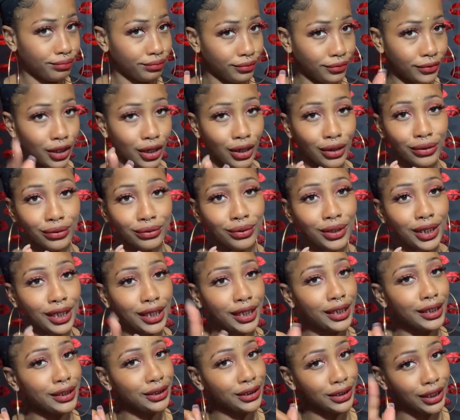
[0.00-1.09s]

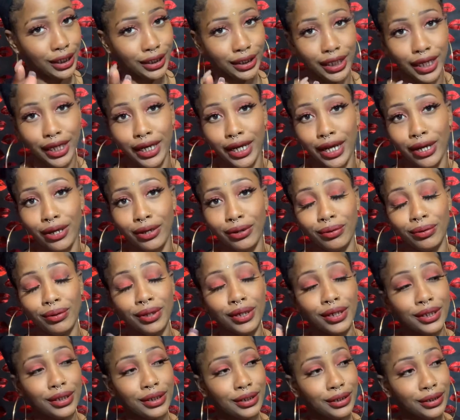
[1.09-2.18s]
ahead, check that out.
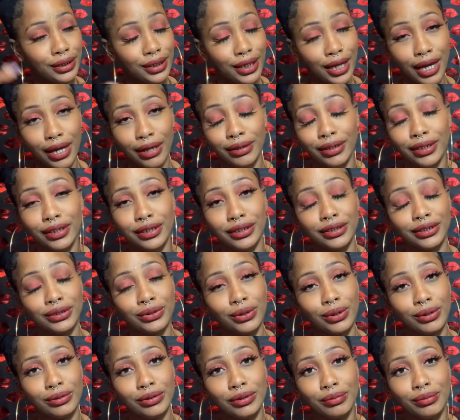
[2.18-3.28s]
Down in the
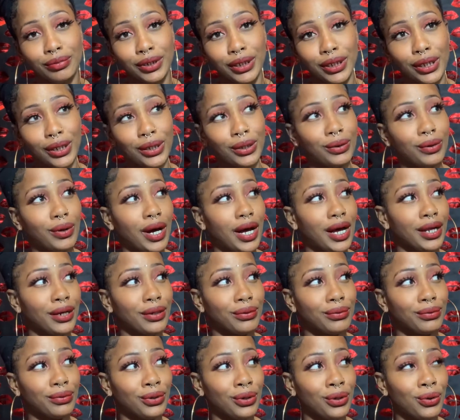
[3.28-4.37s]
description below. I
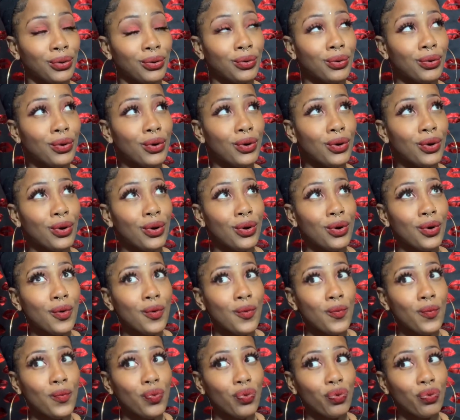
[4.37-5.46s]
don't know
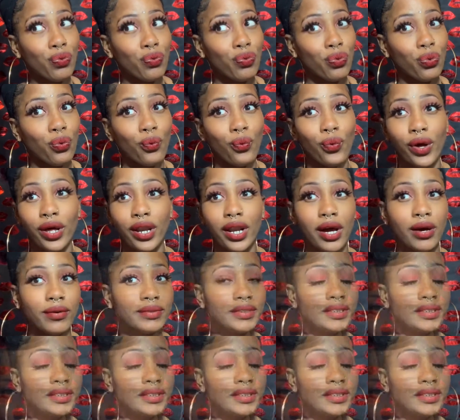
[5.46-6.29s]
what I was